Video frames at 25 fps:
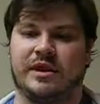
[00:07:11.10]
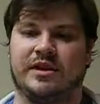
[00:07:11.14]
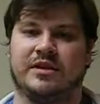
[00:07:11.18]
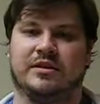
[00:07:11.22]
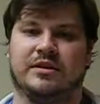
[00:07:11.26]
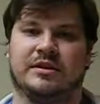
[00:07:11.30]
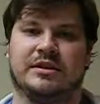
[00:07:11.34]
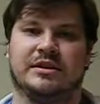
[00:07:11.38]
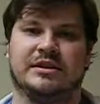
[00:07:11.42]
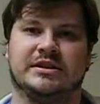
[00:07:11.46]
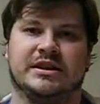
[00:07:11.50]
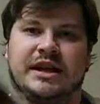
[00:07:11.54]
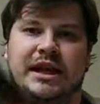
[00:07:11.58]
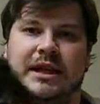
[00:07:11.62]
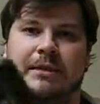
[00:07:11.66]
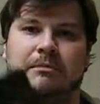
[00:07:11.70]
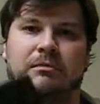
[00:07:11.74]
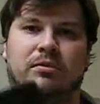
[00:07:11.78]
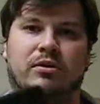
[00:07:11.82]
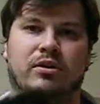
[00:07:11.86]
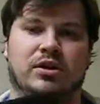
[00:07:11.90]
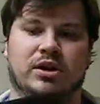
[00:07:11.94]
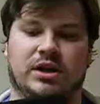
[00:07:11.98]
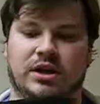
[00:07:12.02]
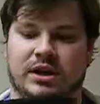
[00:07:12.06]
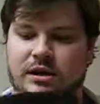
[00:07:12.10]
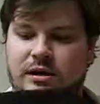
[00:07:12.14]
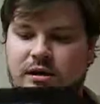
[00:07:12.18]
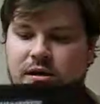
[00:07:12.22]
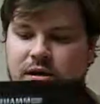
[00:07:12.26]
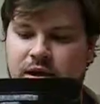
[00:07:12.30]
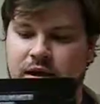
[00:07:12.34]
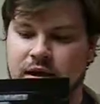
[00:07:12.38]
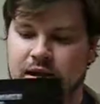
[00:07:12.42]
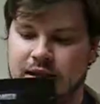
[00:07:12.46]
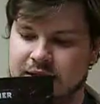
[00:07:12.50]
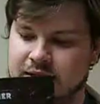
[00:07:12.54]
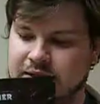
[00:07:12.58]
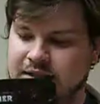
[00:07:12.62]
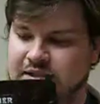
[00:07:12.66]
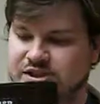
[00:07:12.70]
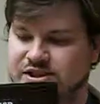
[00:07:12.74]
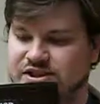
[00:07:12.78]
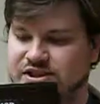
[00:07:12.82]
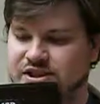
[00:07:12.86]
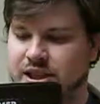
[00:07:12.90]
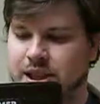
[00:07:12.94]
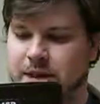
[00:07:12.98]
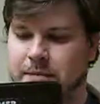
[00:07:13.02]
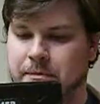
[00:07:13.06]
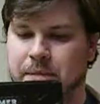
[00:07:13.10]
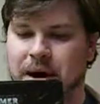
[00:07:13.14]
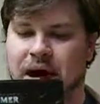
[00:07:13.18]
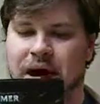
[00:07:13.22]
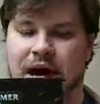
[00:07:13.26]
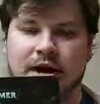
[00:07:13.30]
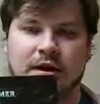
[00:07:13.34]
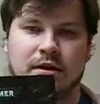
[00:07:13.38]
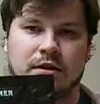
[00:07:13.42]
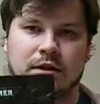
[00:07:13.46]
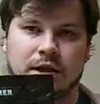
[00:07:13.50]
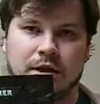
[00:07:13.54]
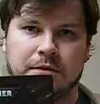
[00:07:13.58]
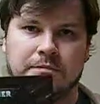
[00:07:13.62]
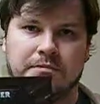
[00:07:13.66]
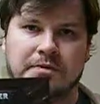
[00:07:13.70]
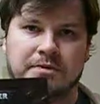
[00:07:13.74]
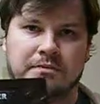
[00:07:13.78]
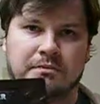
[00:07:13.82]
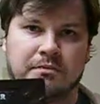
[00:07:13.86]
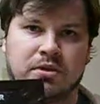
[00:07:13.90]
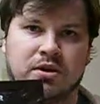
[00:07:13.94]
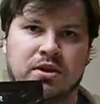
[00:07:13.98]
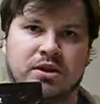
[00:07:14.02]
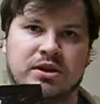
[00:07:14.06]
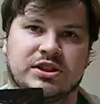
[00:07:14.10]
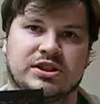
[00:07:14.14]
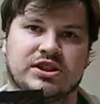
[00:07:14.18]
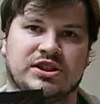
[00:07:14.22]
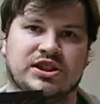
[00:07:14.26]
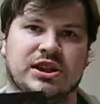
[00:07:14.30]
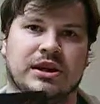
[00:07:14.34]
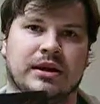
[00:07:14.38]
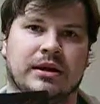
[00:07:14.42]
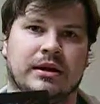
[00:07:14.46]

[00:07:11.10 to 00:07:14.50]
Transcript: Here is a book. This is the Apocalypse book.